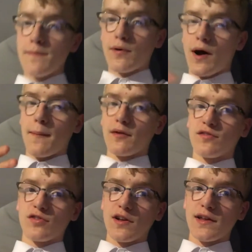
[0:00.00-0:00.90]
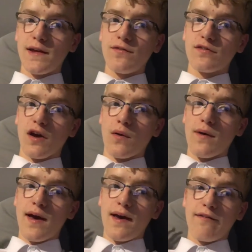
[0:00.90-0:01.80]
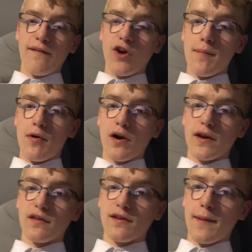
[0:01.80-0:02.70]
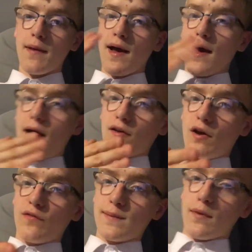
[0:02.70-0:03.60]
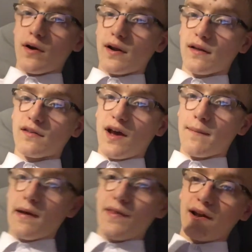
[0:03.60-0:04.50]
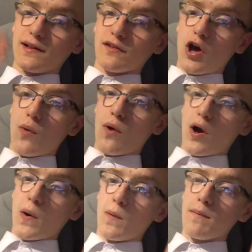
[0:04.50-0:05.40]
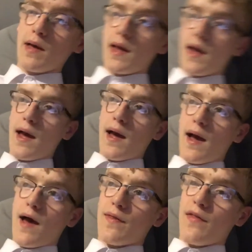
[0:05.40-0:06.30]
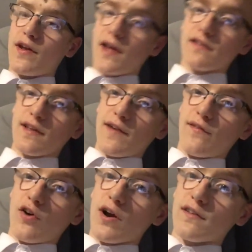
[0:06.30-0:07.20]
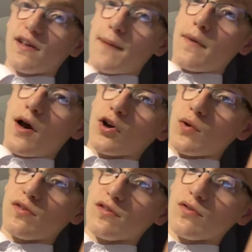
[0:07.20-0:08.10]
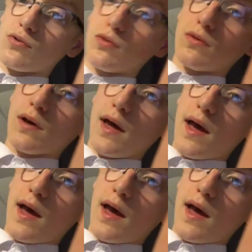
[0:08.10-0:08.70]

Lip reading: But I'm on study leave, so if I've got a morning exam, I'll go for the morning exam, and then I'll go home. And then the next day, if I've got an exam, I'll go to school,